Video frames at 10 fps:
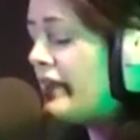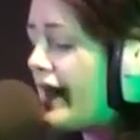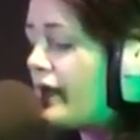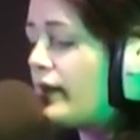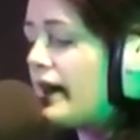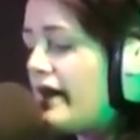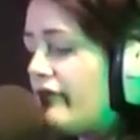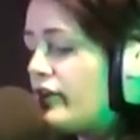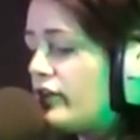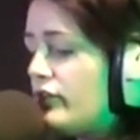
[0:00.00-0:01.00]
they like
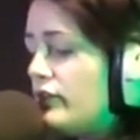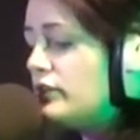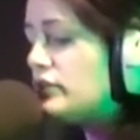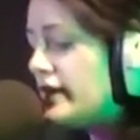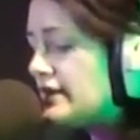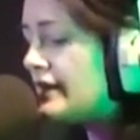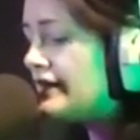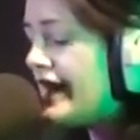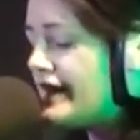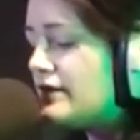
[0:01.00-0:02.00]
whatever cool new trends.
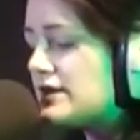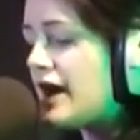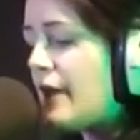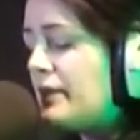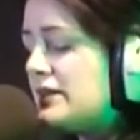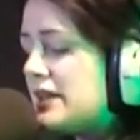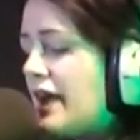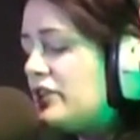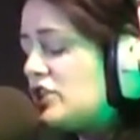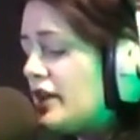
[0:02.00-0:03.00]
Gonna take those copies
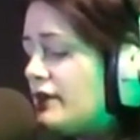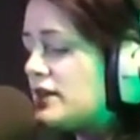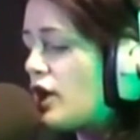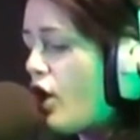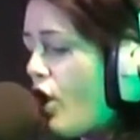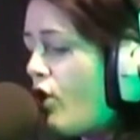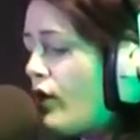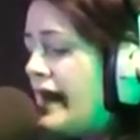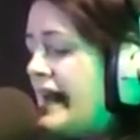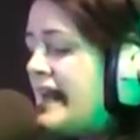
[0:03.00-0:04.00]
off the shelf,
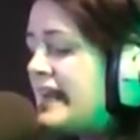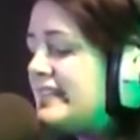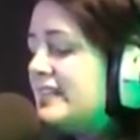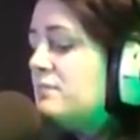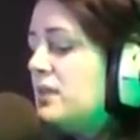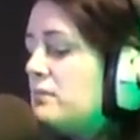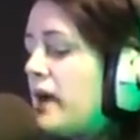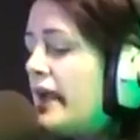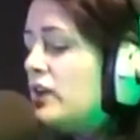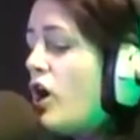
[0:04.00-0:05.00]
so give me
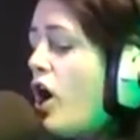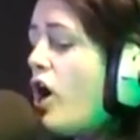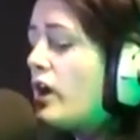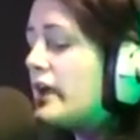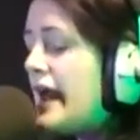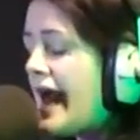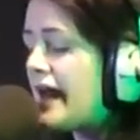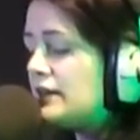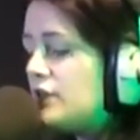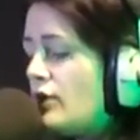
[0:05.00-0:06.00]
my hook.
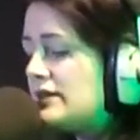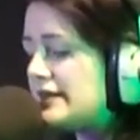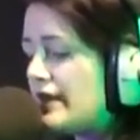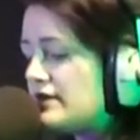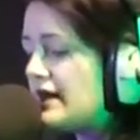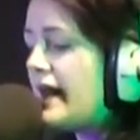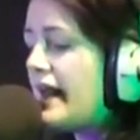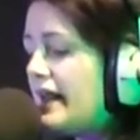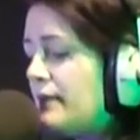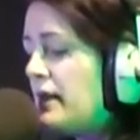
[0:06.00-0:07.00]
I know it sounds
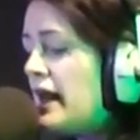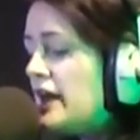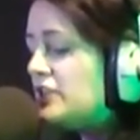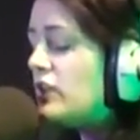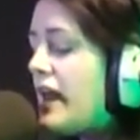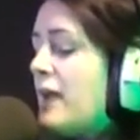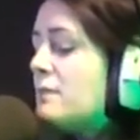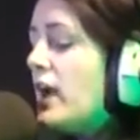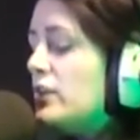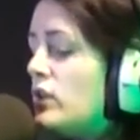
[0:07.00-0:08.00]
lame. Do you like
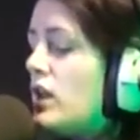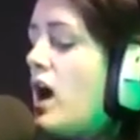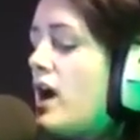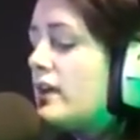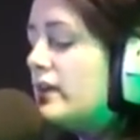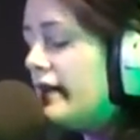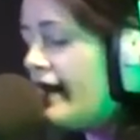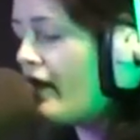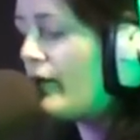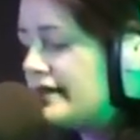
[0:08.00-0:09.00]
my
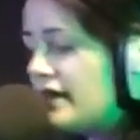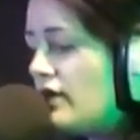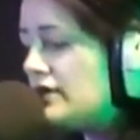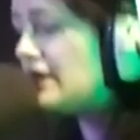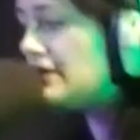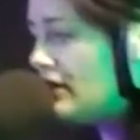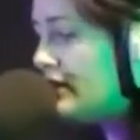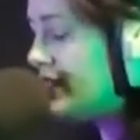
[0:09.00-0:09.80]
Waistcoats are so